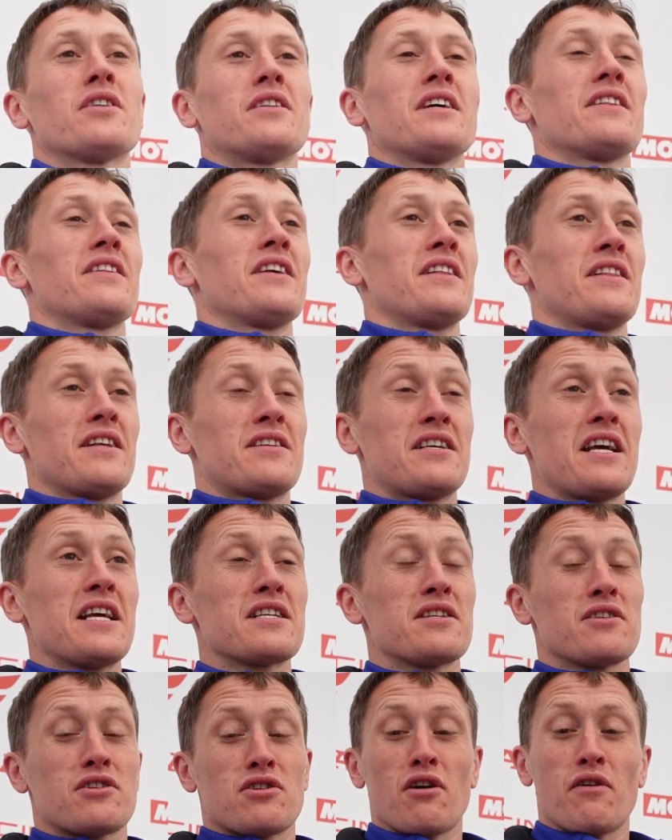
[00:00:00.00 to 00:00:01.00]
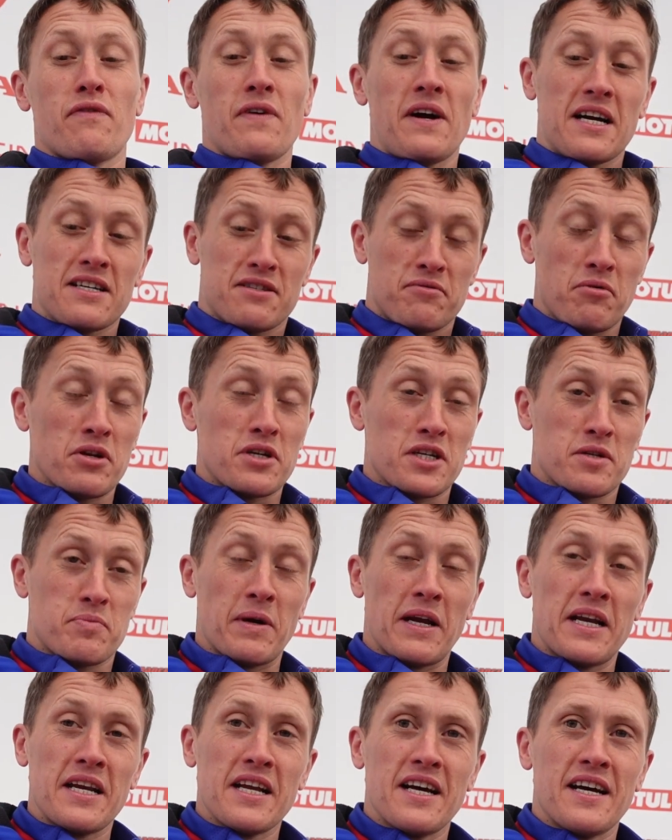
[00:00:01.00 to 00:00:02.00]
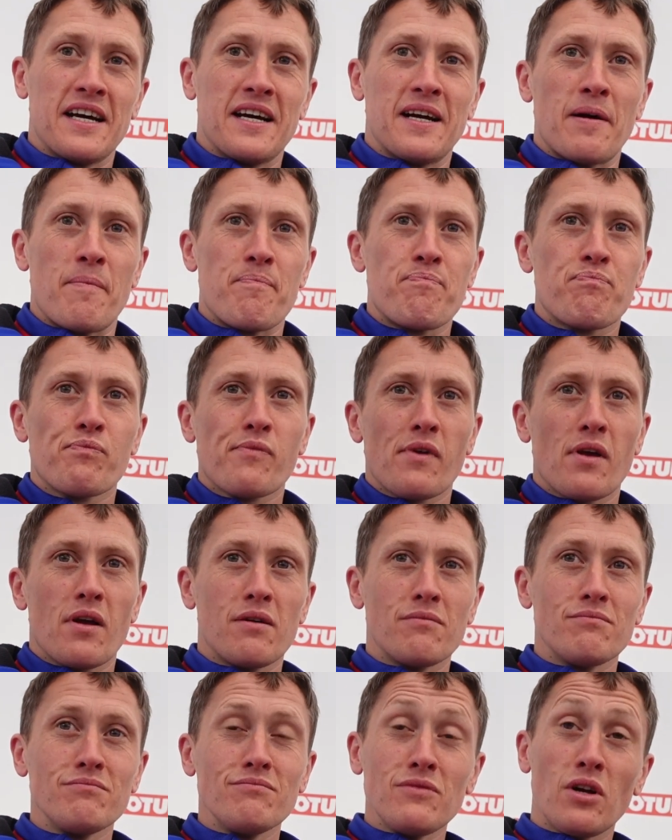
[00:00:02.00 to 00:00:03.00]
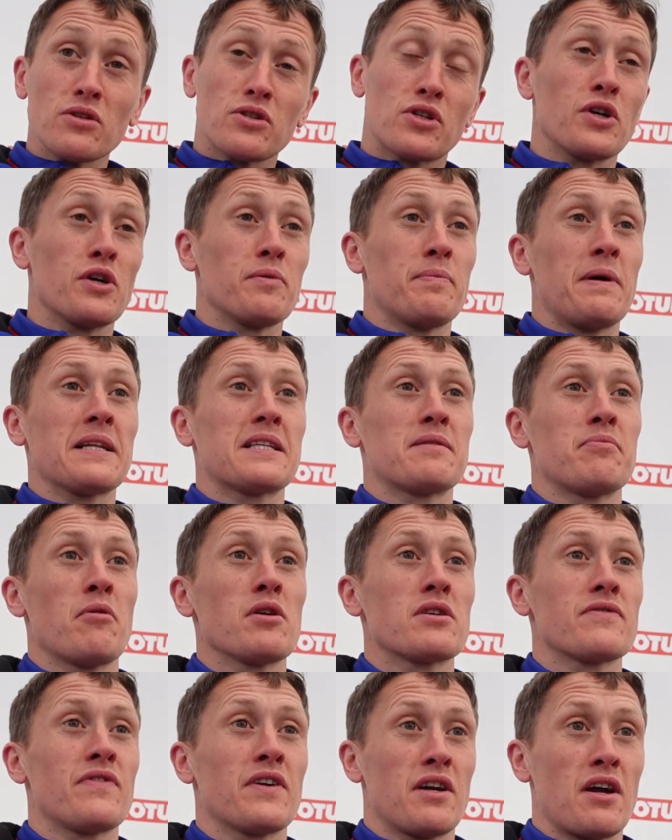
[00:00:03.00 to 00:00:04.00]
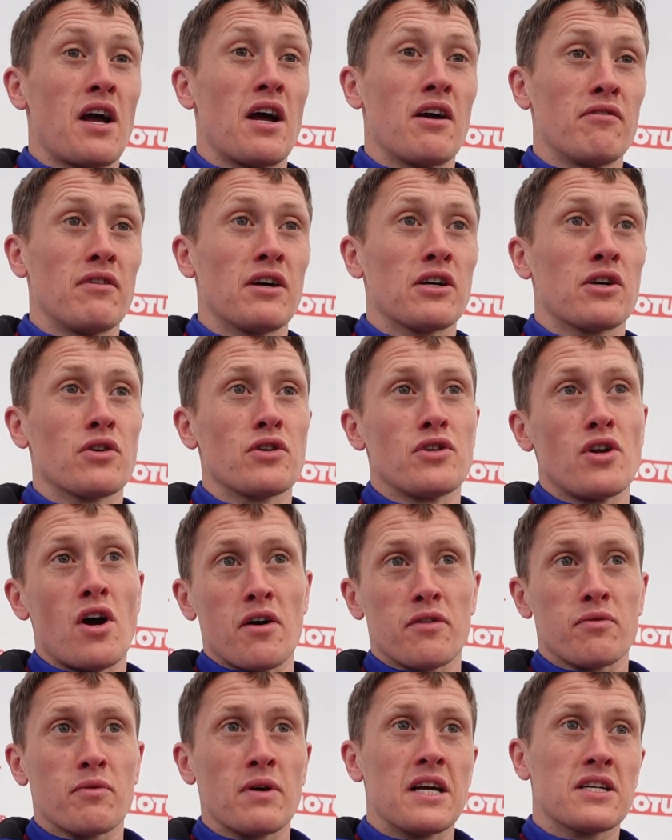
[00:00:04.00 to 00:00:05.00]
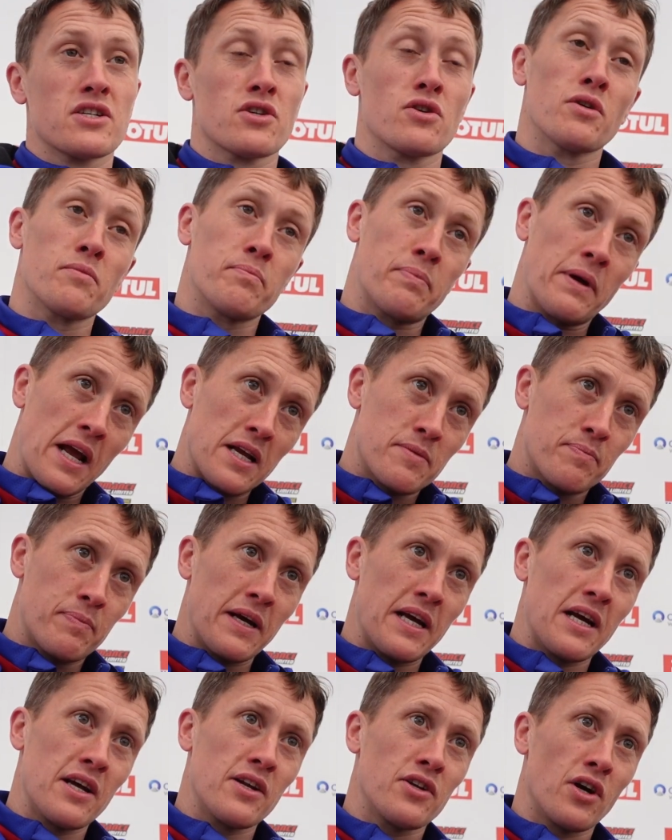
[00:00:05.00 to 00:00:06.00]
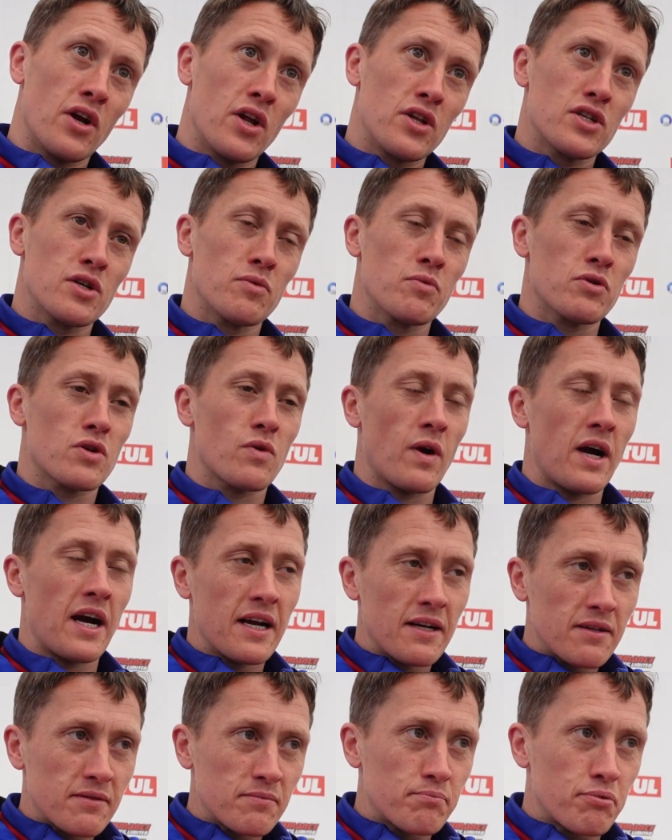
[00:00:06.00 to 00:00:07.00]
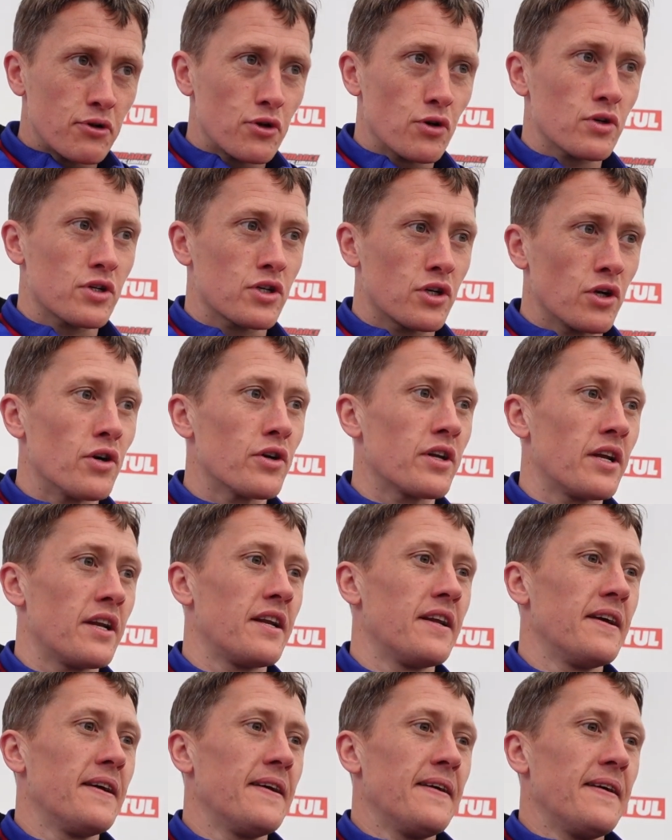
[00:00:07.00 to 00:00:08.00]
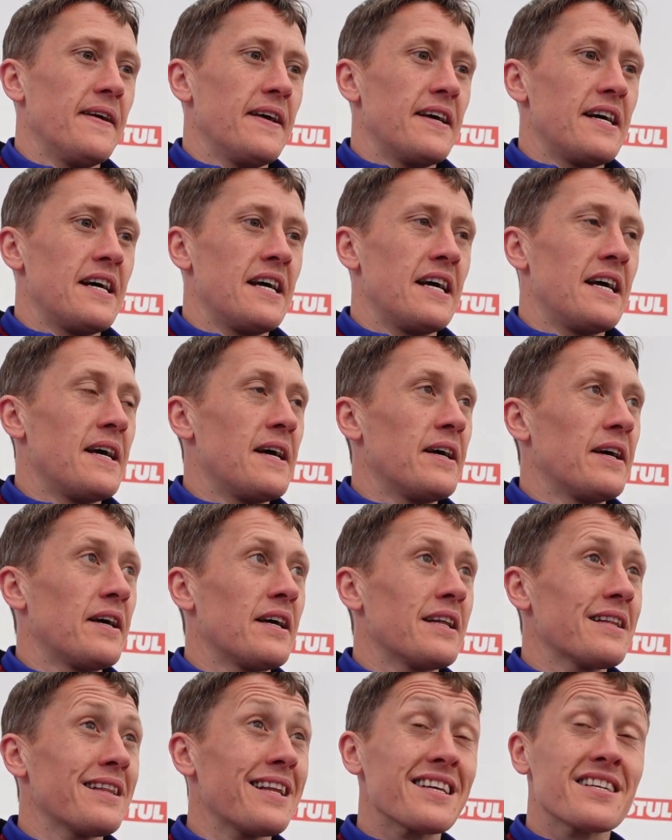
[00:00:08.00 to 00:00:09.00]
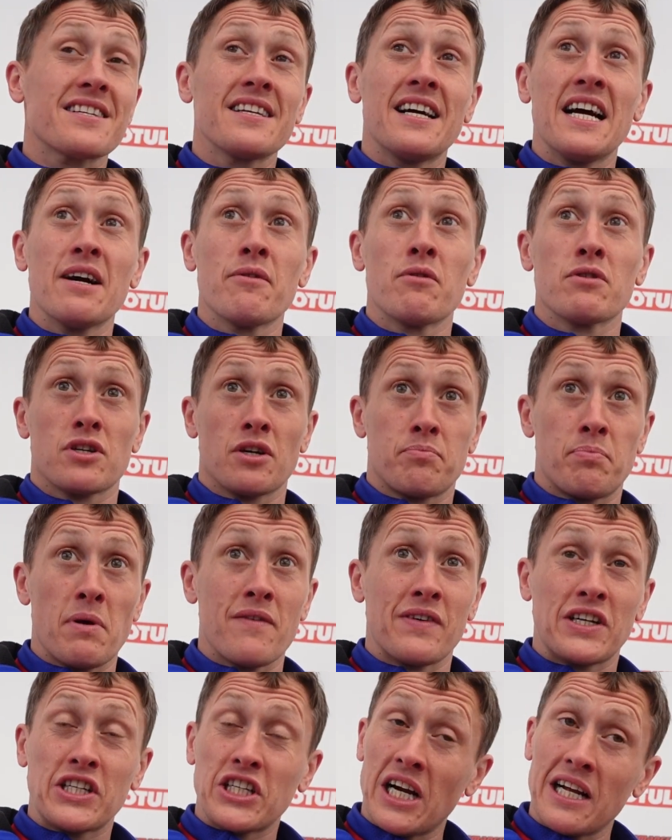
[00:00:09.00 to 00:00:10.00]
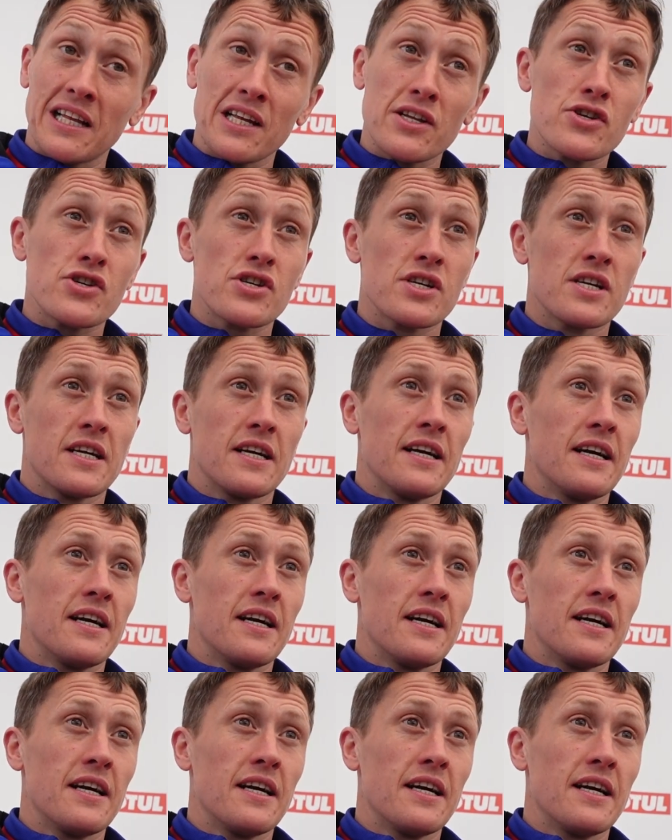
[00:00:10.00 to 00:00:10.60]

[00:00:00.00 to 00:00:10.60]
The season so far, to be honest, has been not too bad. To be honest, we've had a good Northwest, good base B at Donington was quite good, and last night was a bit of a challenge.